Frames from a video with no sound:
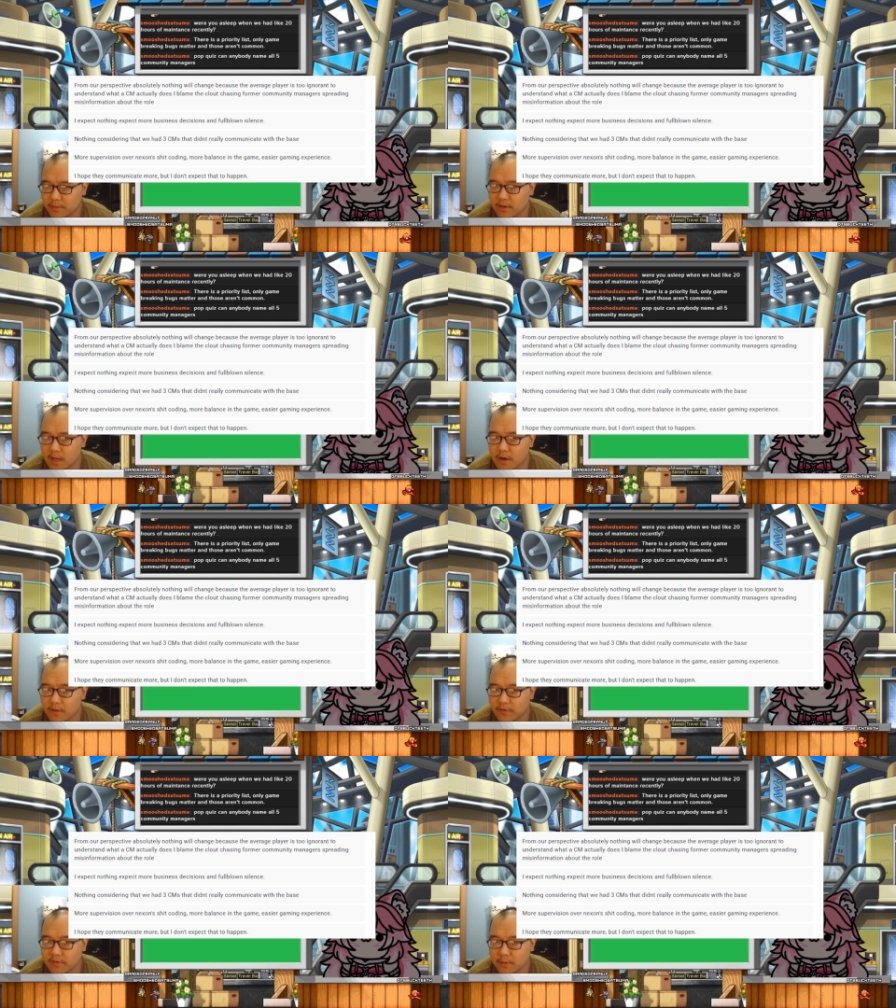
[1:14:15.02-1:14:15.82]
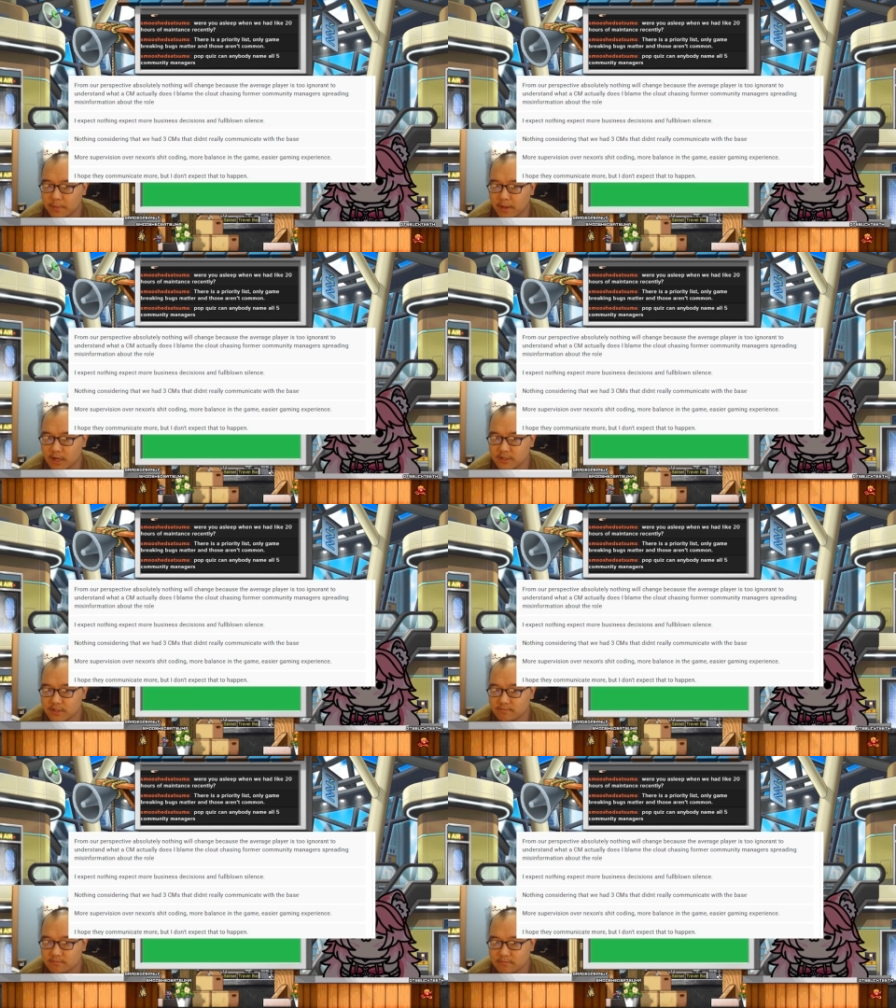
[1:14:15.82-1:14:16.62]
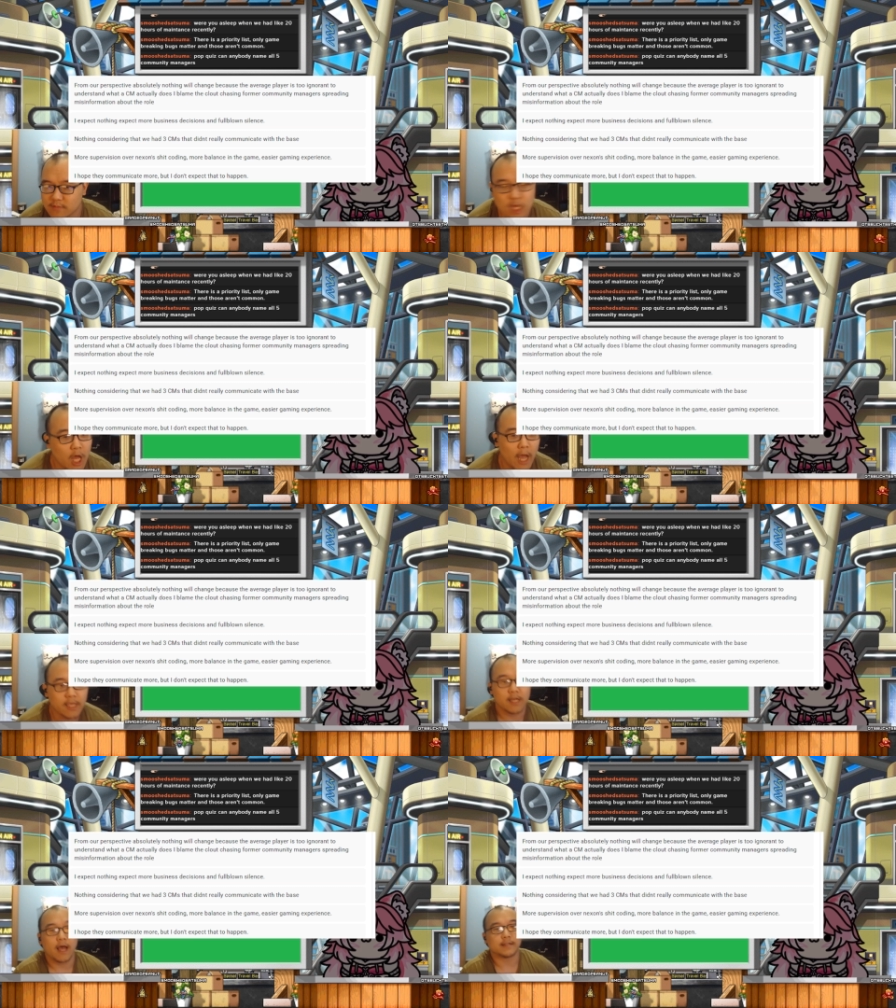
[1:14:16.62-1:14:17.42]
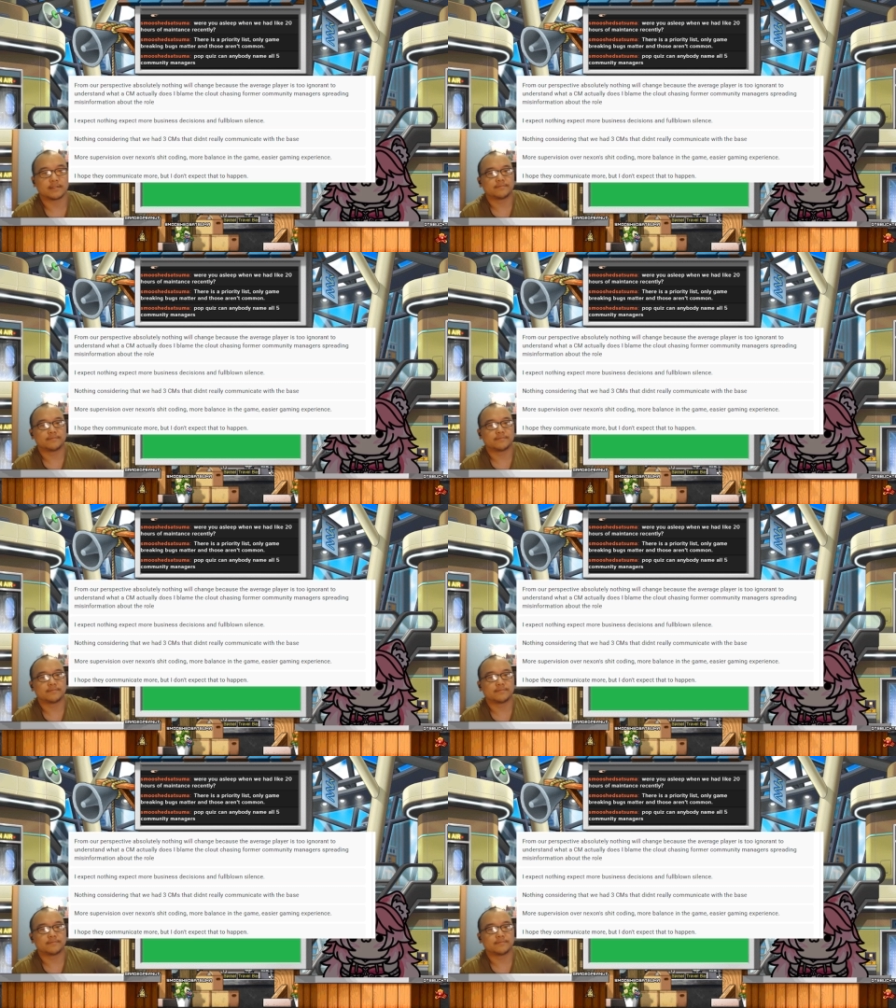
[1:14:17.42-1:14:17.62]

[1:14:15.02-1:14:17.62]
name all 5 community managers? I cannot.